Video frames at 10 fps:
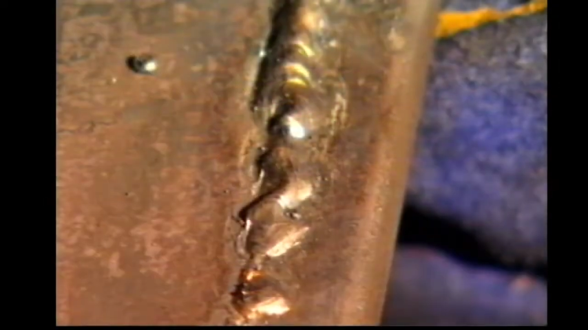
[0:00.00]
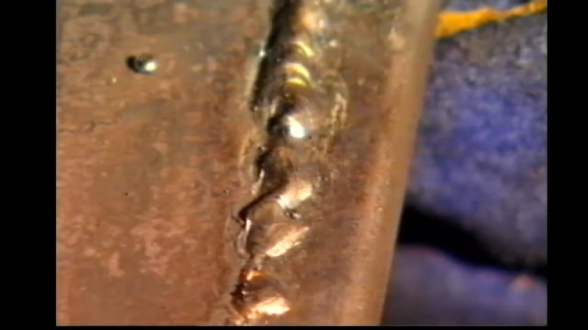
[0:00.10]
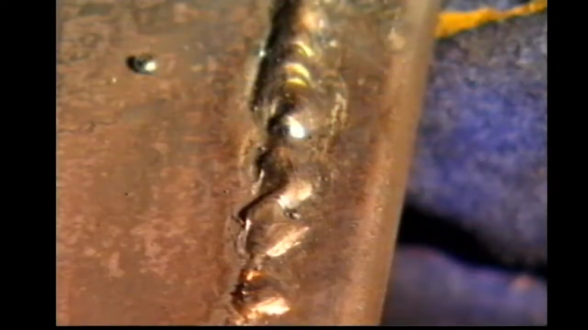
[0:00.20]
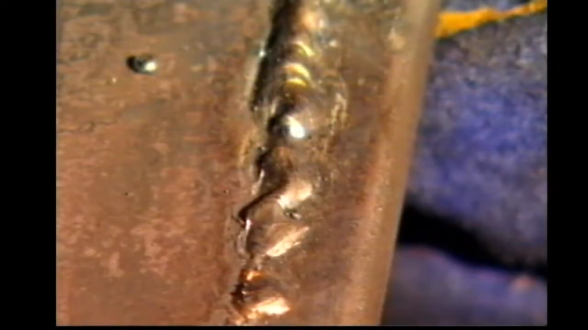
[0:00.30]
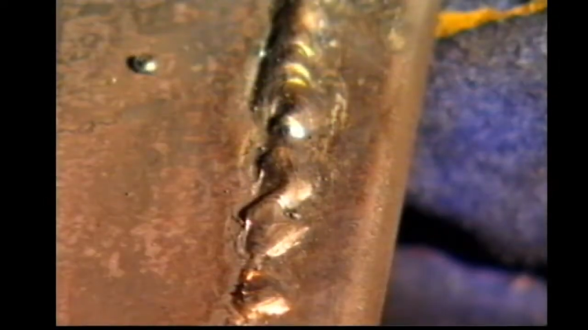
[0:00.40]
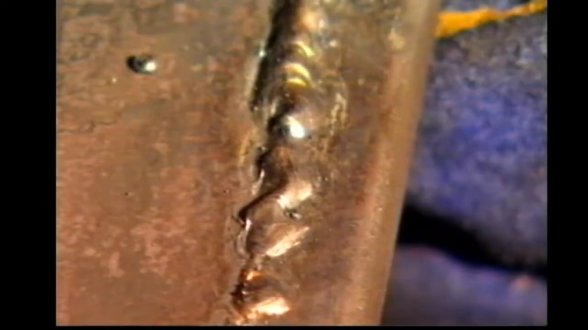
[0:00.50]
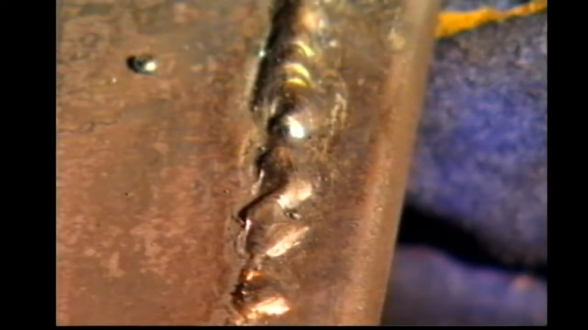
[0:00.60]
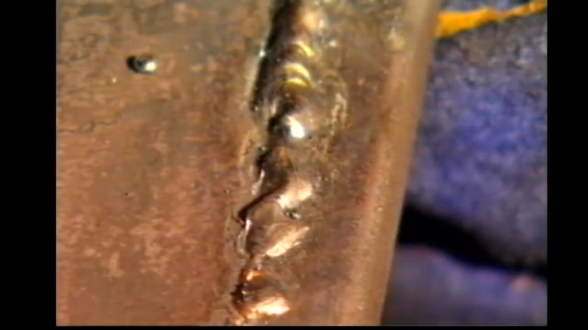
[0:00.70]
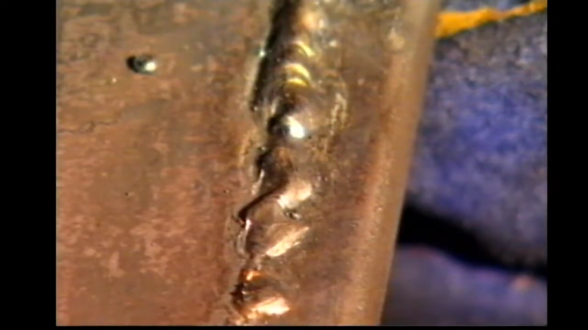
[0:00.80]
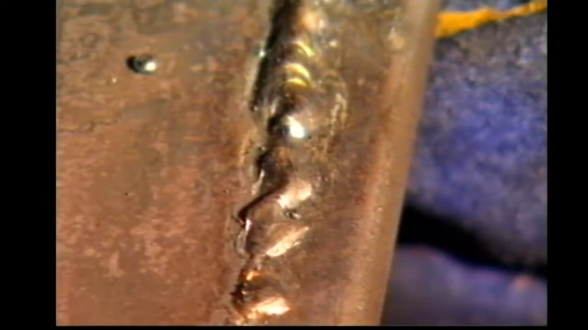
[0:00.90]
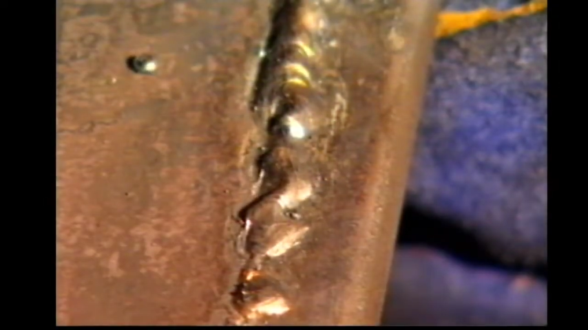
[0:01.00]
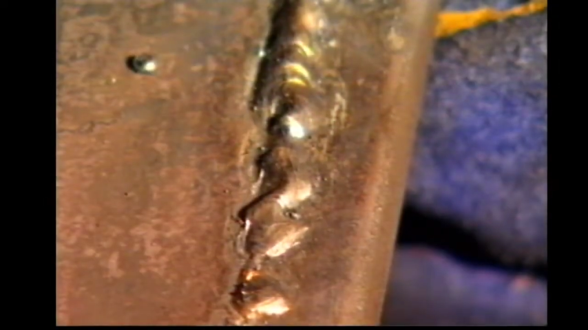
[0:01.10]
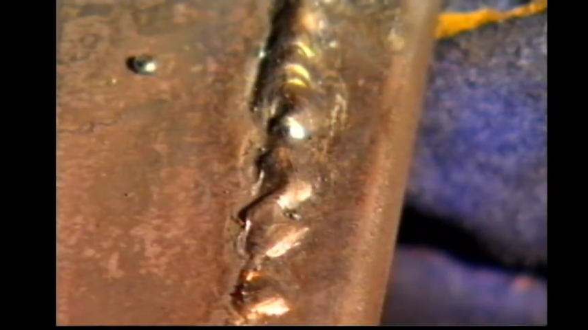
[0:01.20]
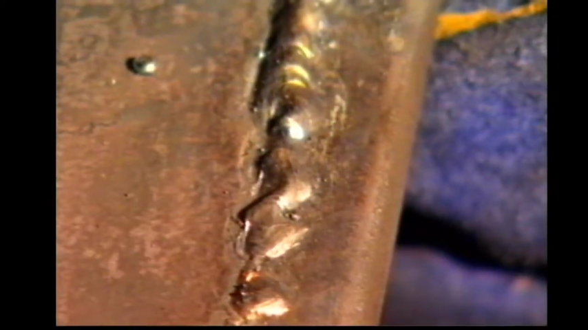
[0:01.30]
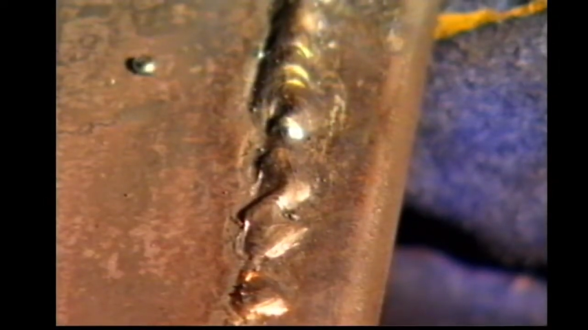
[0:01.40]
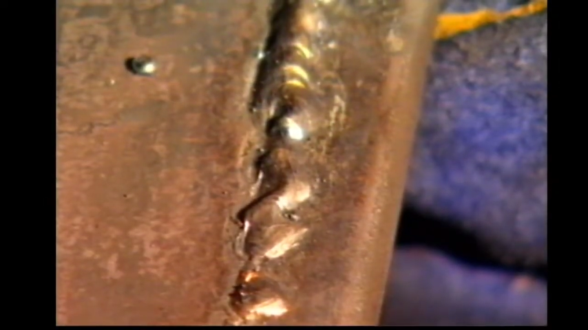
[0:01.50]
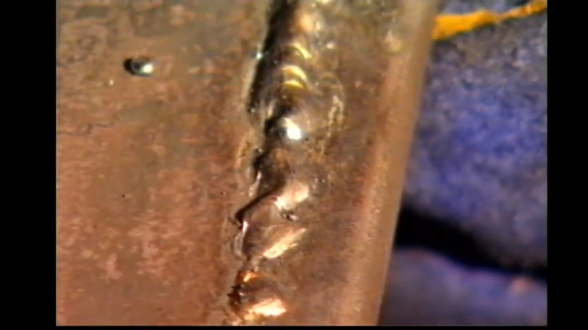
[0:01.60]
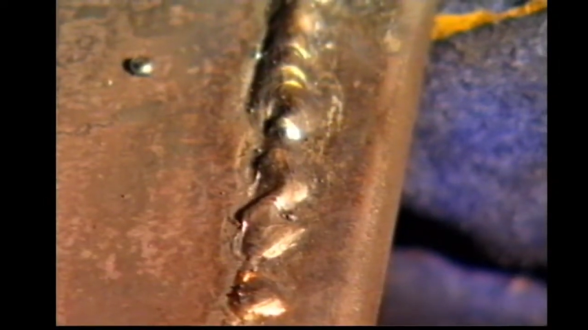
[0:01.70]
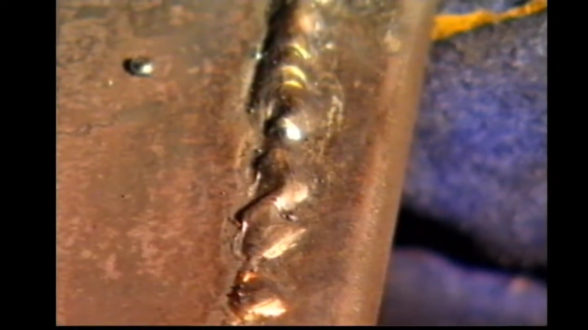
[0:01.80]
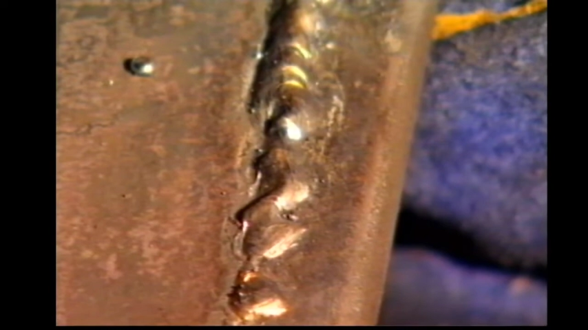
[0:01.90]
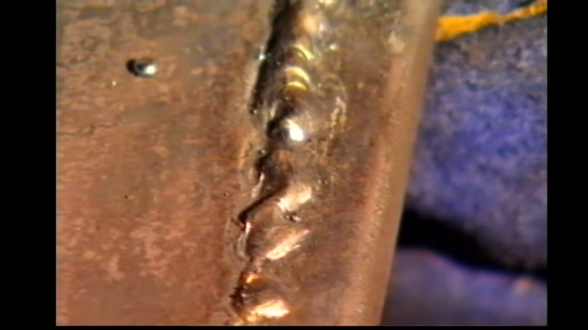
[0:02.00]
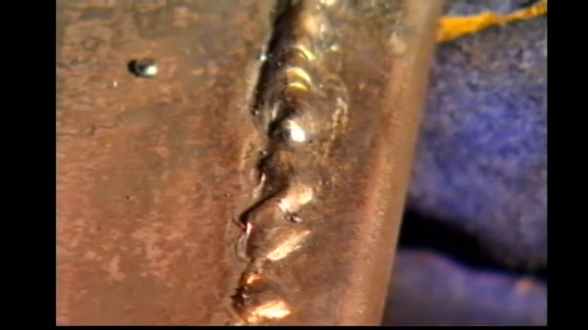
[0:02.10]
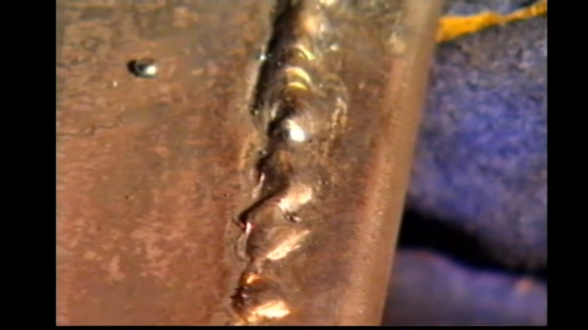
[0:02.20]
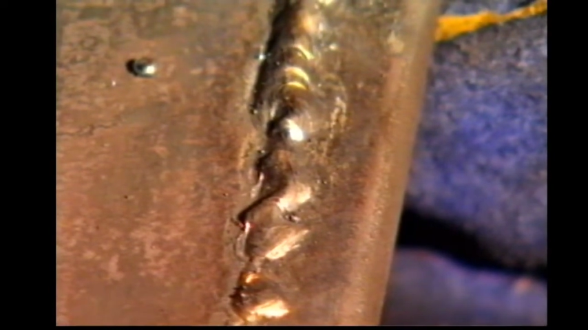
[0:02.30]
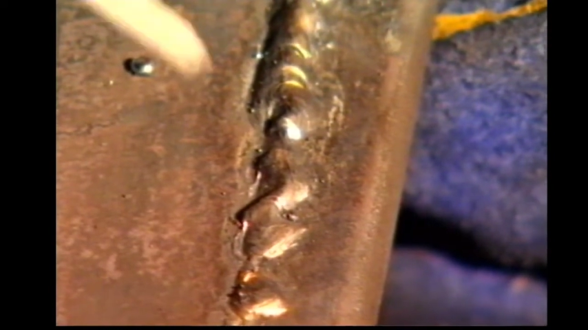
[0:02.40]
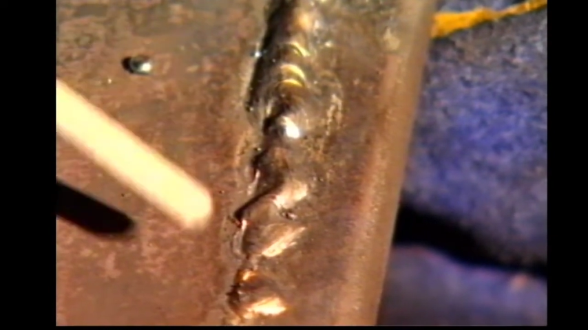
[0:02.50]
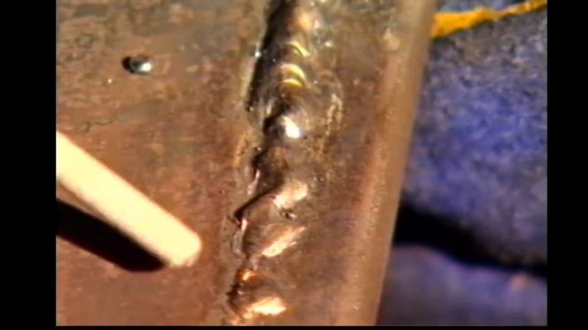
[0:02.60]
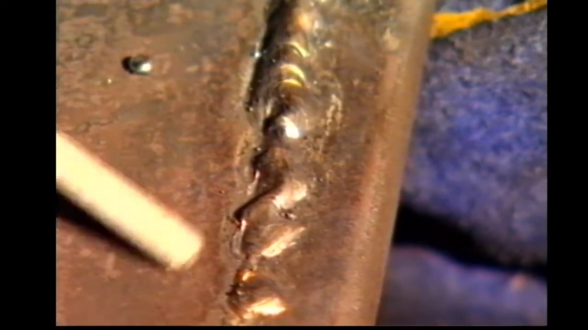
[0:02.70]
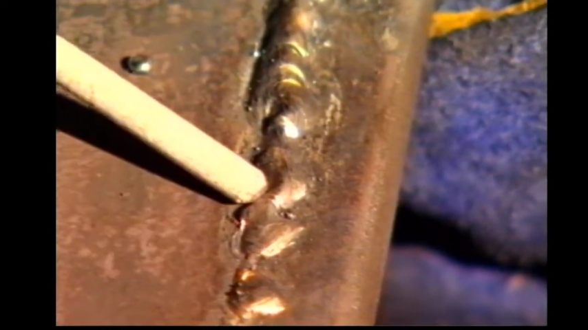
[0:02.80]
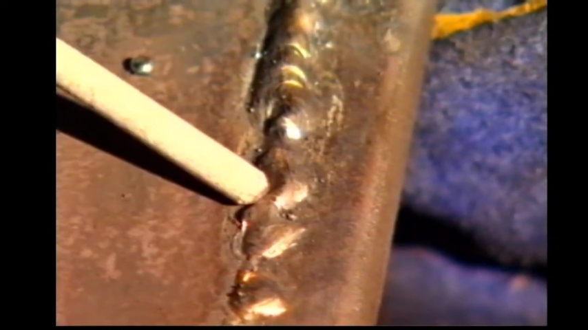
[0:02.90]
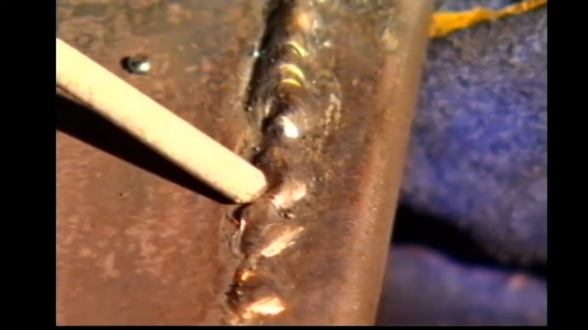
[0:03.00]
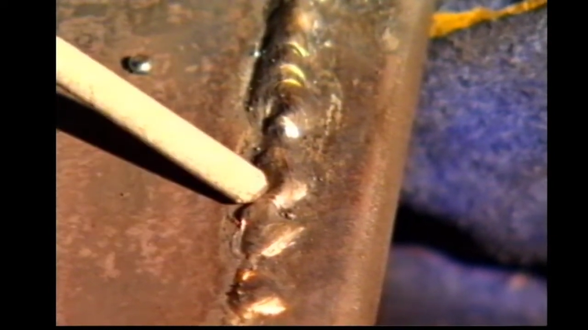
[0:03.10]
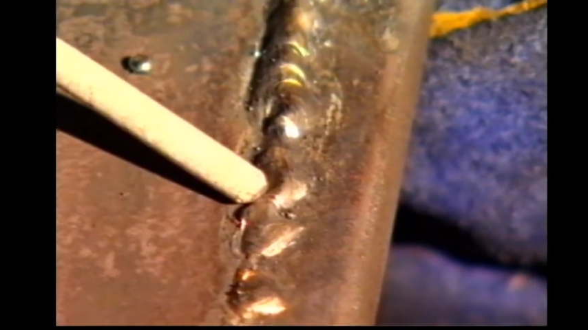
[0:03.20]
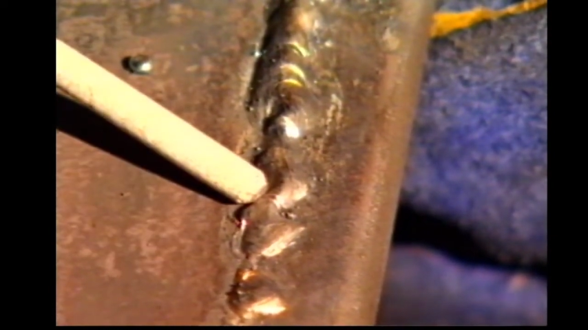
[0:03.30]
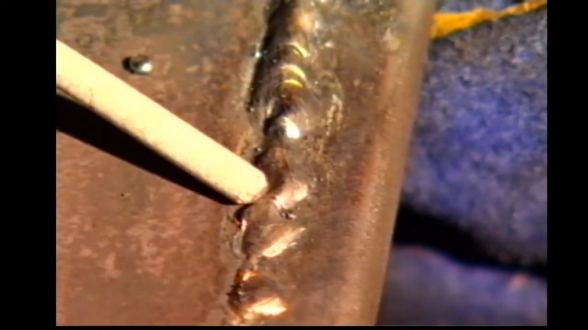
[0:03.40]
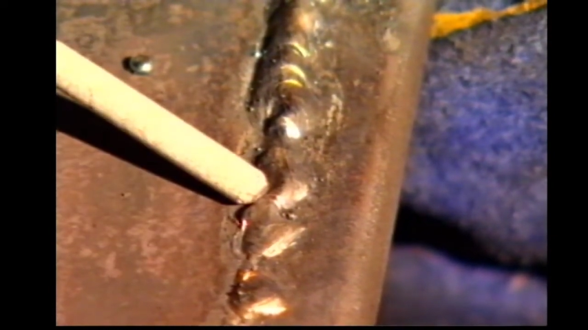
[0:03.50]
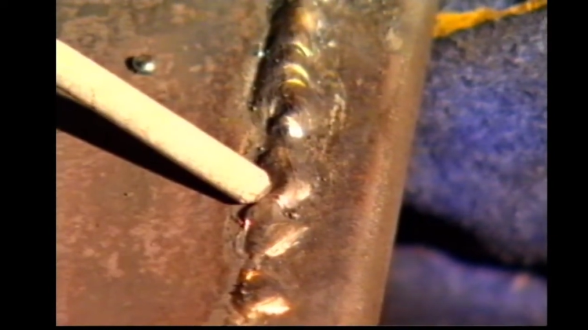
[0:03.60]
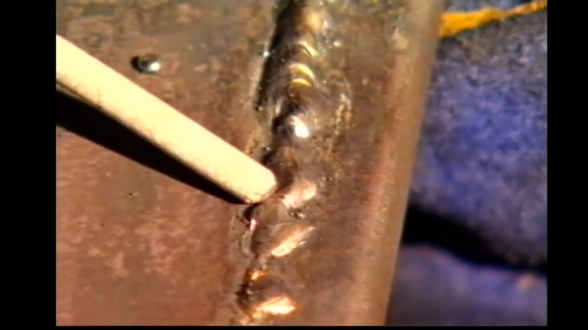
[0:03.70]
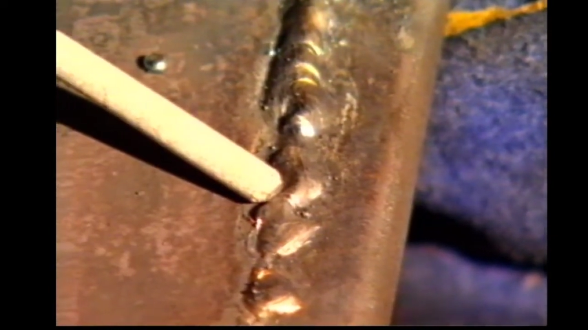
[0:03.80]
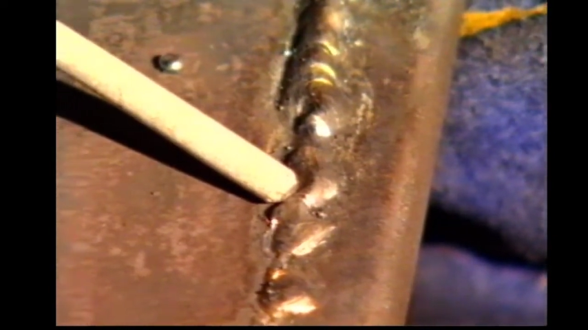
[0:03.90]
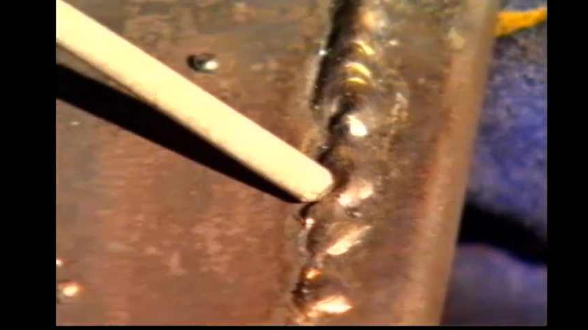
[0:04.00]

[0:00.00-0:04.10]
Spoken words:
Nobody's mouth can be seen.